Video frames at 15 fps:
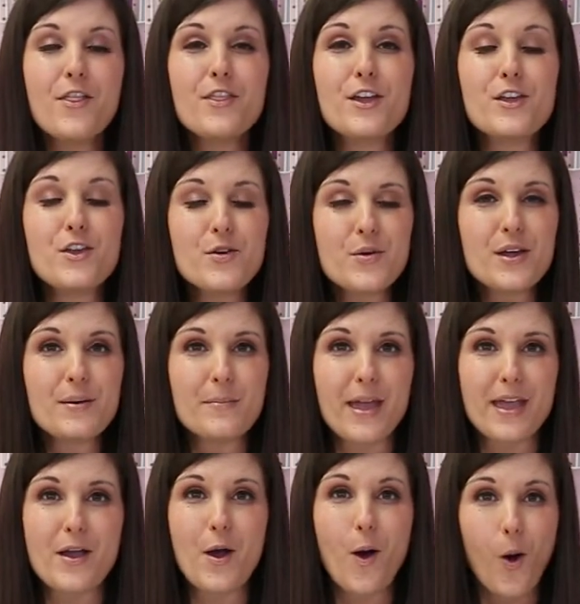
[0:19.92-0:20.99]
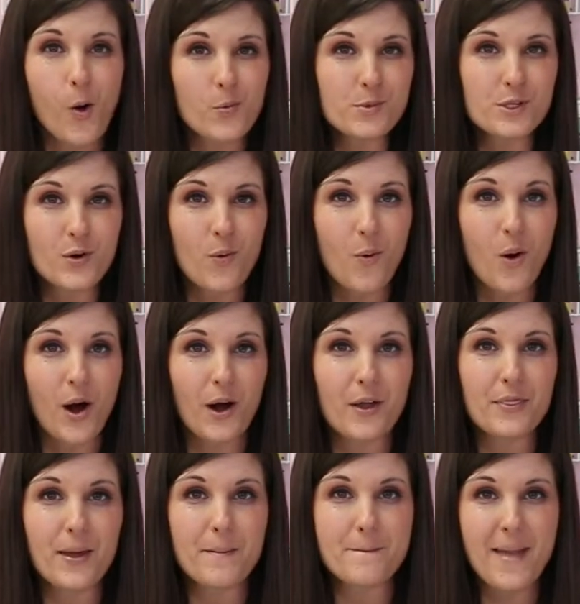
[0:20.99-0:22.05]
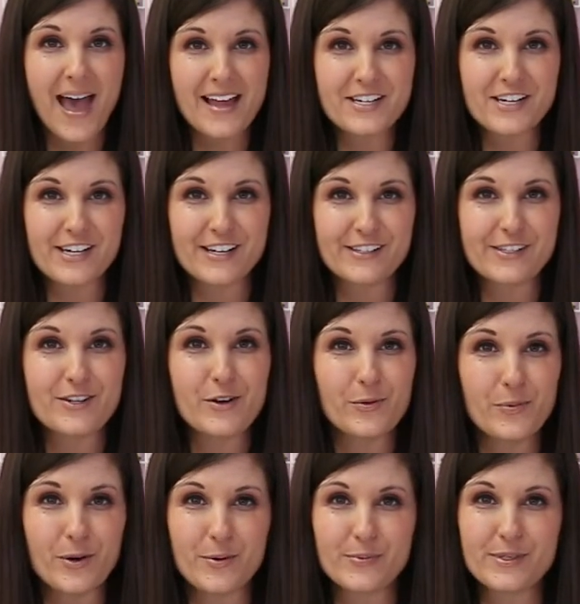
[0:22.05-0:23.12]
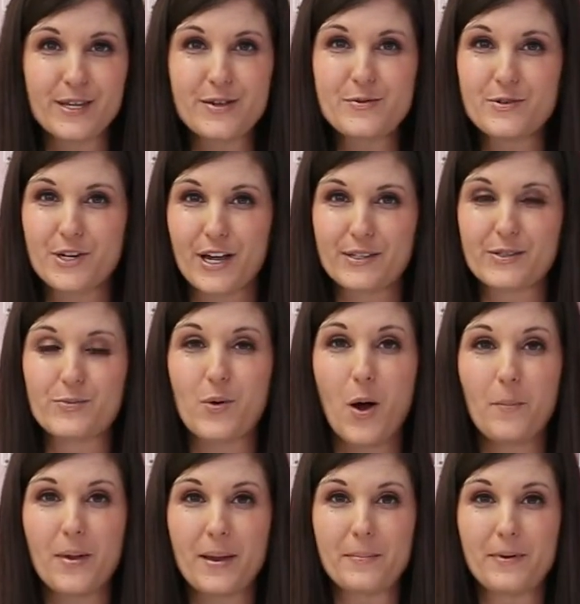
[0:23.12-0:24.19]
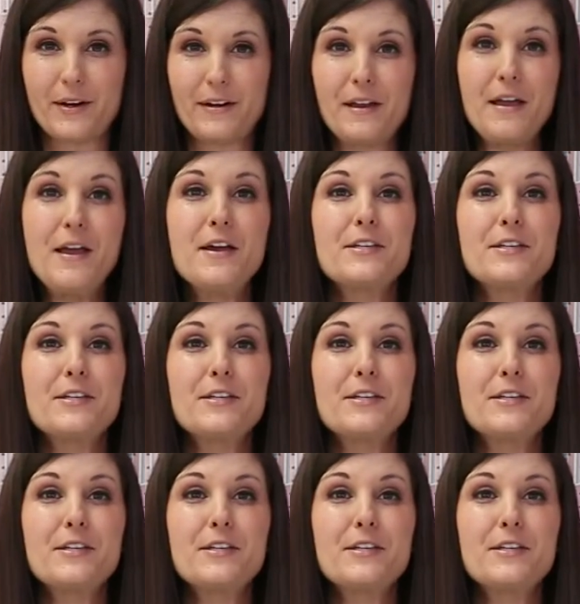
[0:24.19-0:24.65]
that you can make home decor that matches your rooms that you just wallpapered.